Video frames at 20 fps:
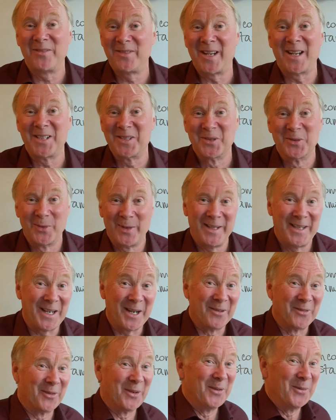days a week
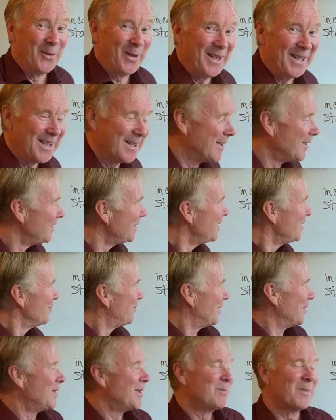every week.
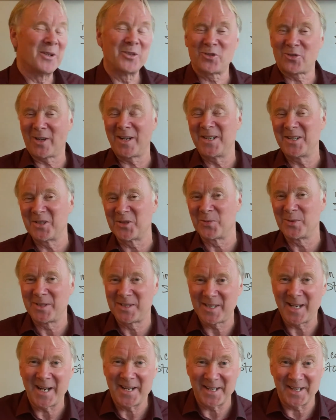But most trainers would
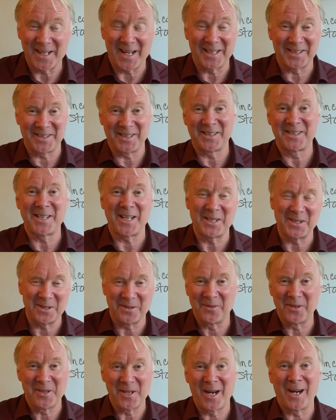say that that's
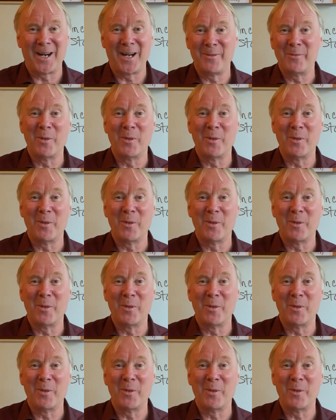excessive and that I'm